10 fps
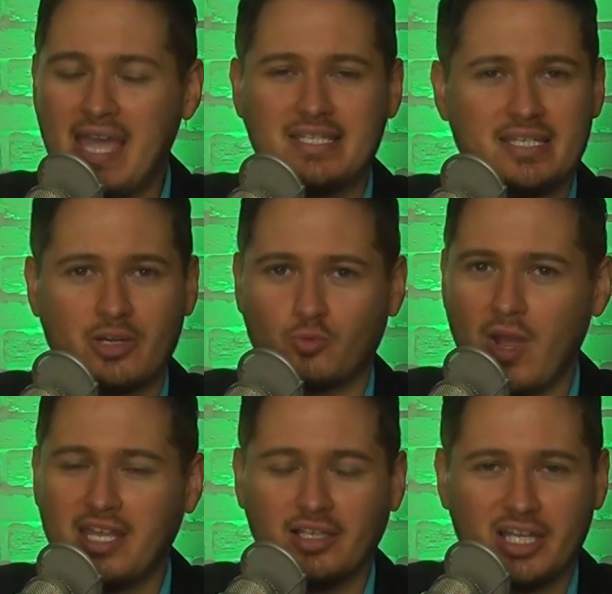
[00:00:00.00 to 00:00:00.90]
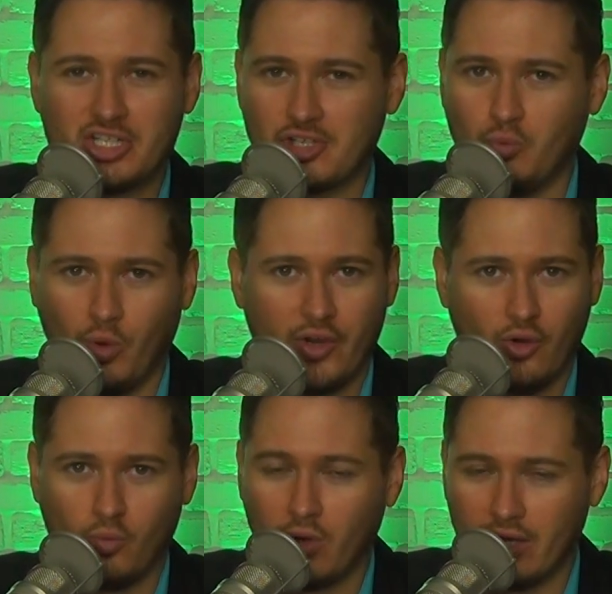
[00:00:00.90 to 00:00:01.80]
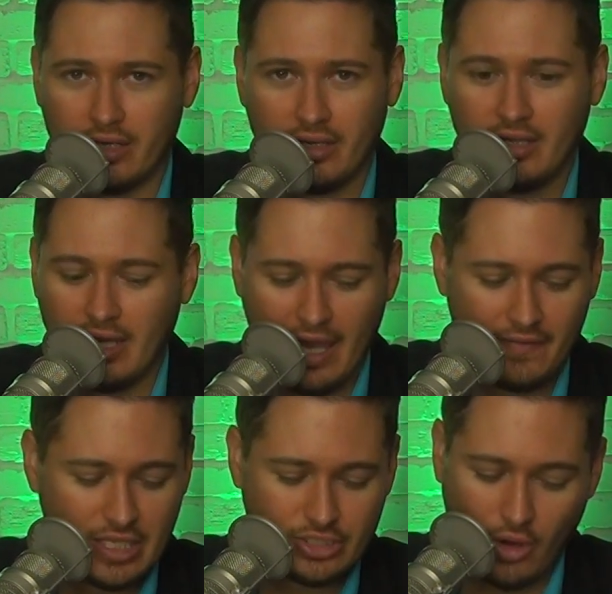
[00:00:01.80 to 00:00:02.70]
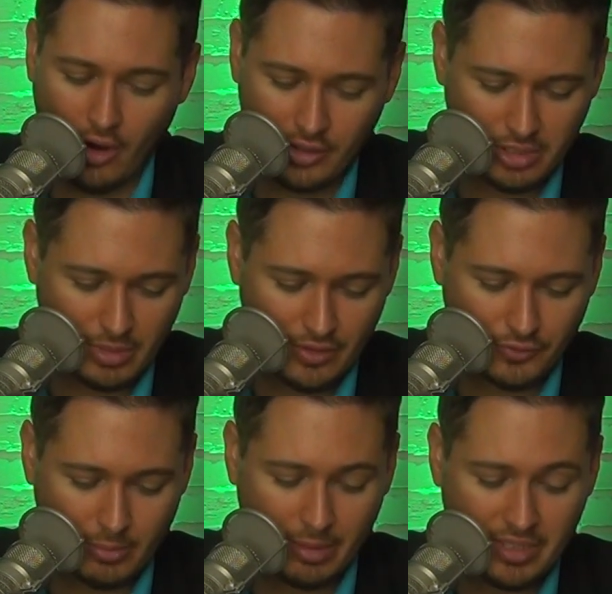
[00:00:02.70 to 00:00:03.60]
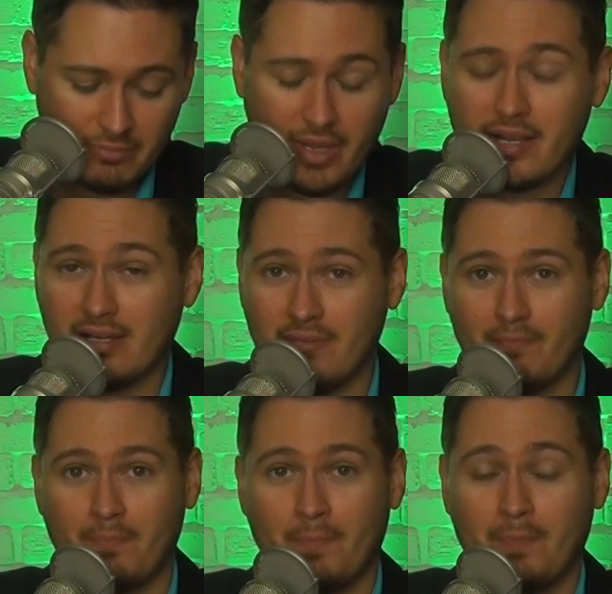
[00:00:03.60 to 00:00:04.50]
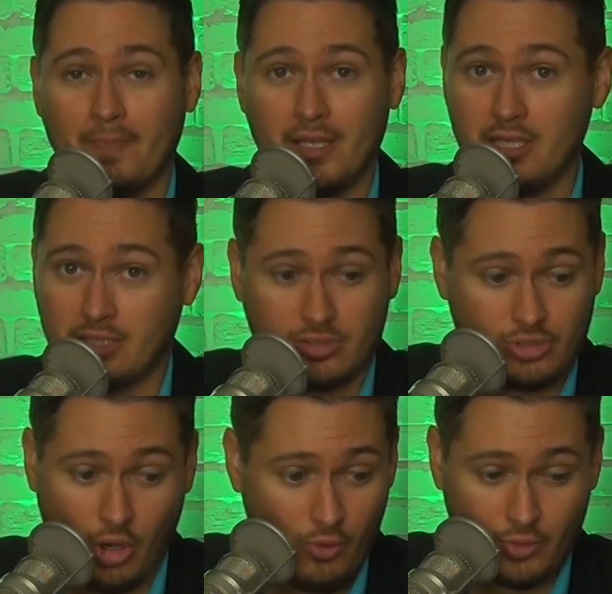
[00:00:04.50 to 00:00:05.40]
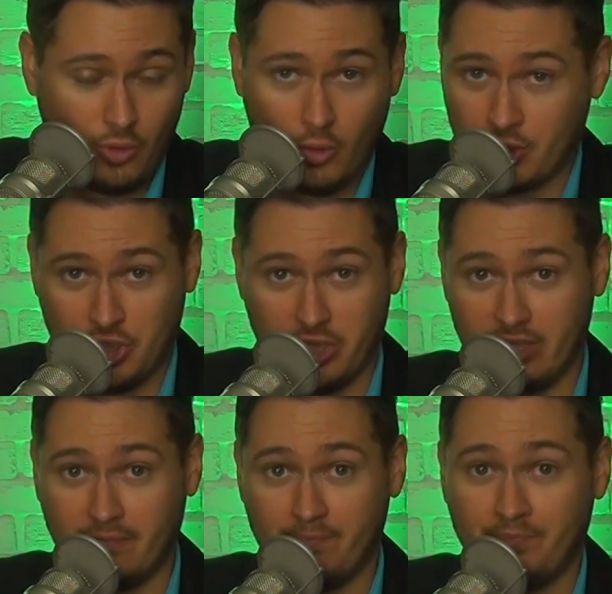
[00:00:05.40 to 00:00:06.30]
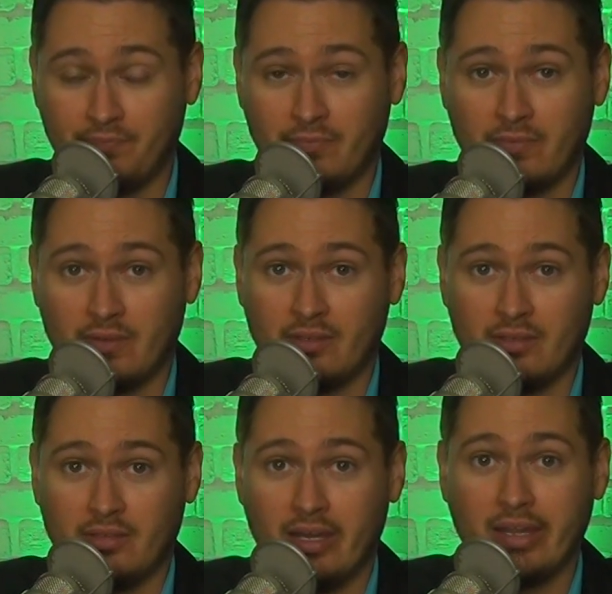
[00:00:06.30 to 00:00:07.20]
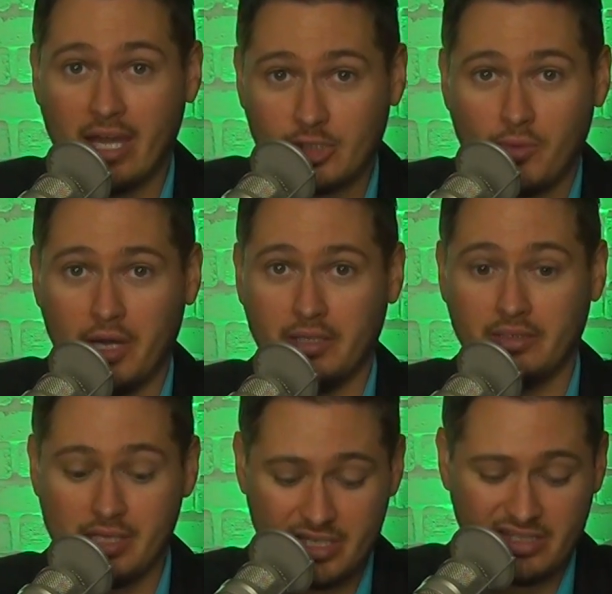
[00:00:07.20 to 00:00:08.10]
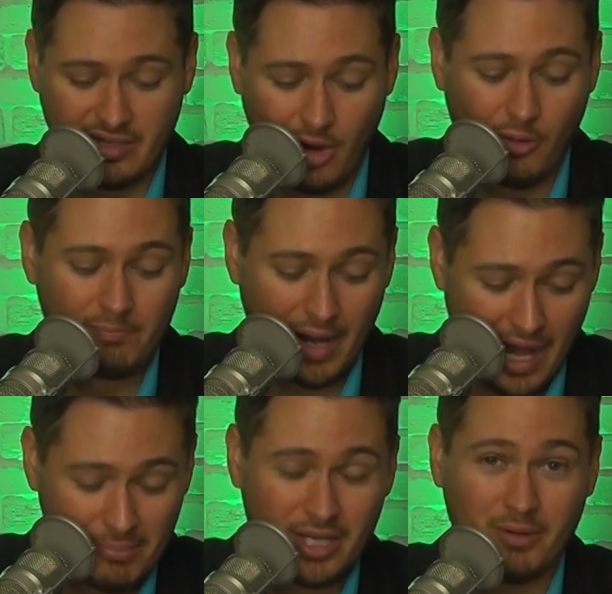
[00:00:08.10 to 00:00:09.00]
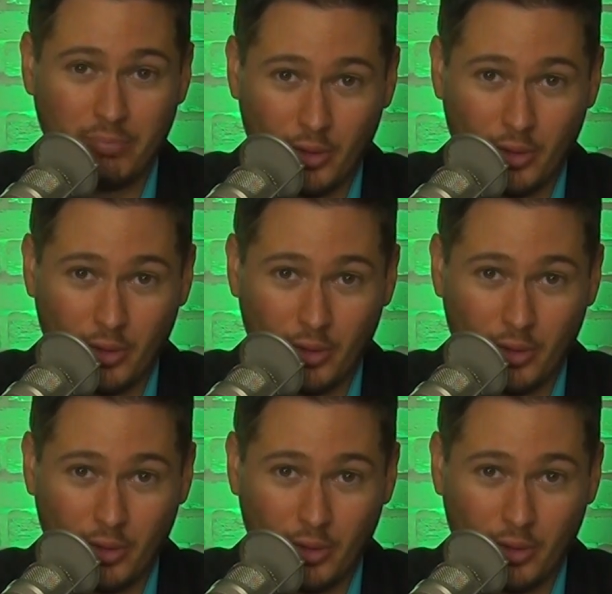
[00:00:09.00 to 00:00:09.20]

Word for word: basic regulation 101. And this argument from Amit Mehta is total horseshit. And guess what? This is an Obama